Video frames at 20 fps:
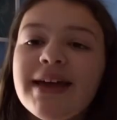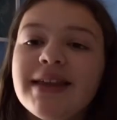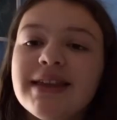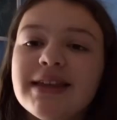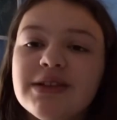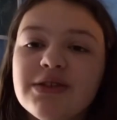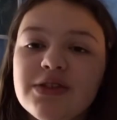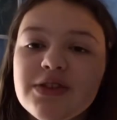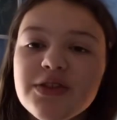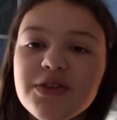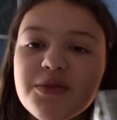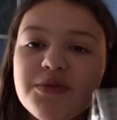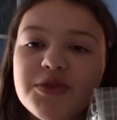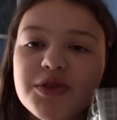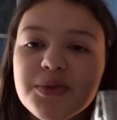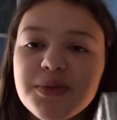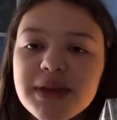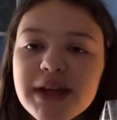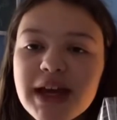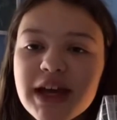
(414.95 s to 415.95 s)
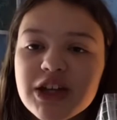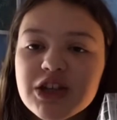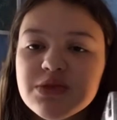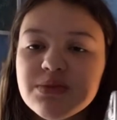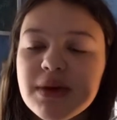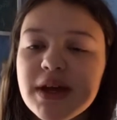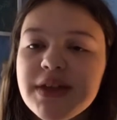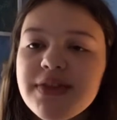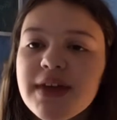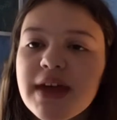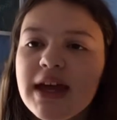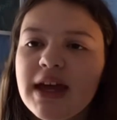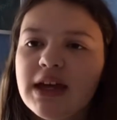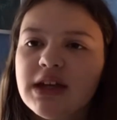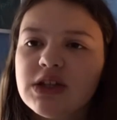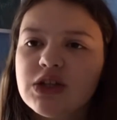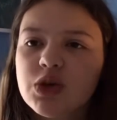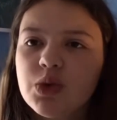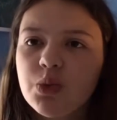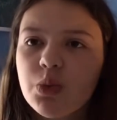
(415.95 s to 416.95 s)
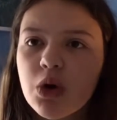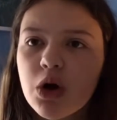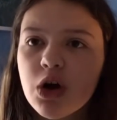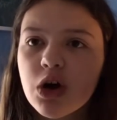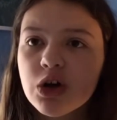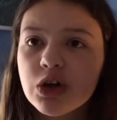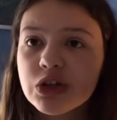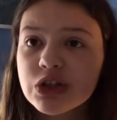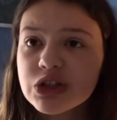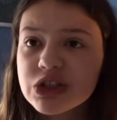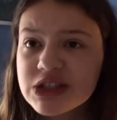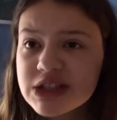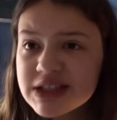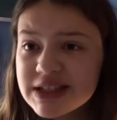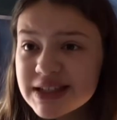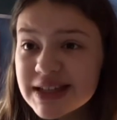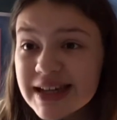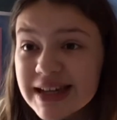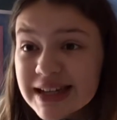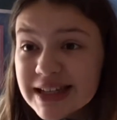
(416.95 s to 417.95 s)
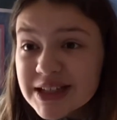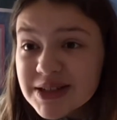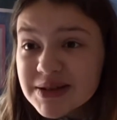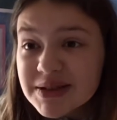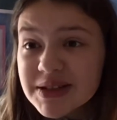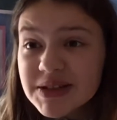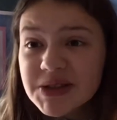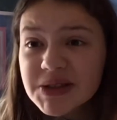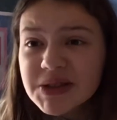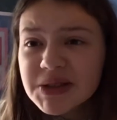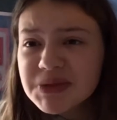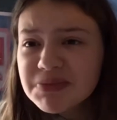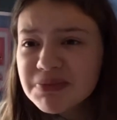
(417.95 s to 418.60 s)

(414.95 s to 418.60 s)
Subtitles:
This is from WH Smith. It was £6,